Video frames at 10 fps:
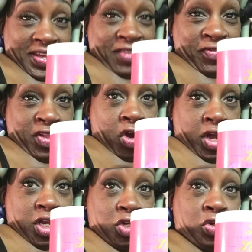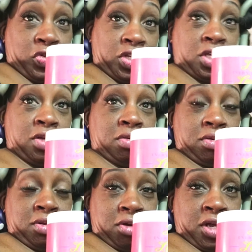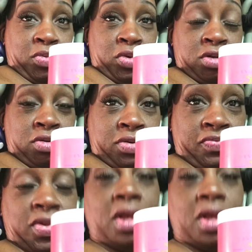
If not, you'll see... Okay, what are you doing?